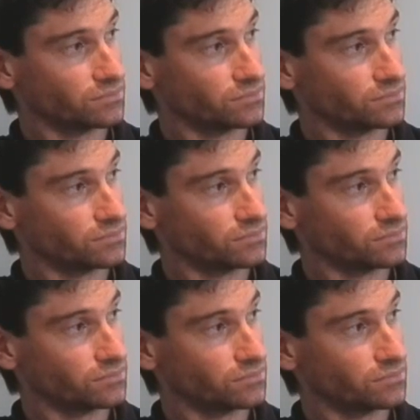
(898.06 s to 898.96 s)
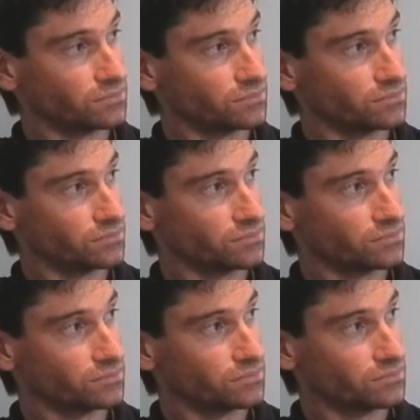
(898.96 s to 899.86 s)

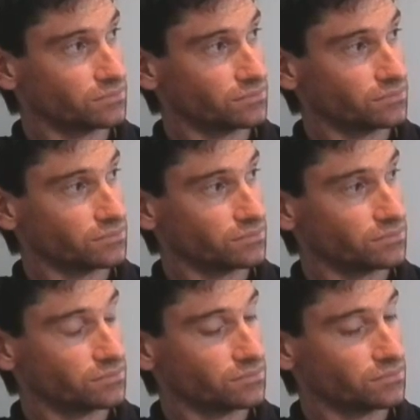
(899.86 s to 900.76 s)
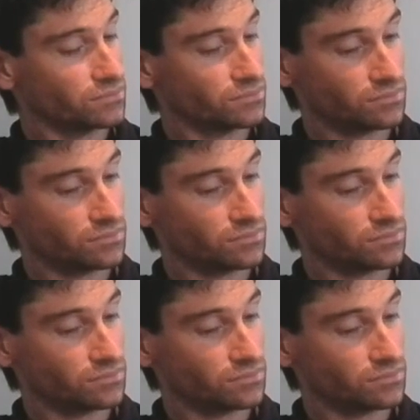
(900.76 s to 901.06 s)
No words are spoken by the person on screen.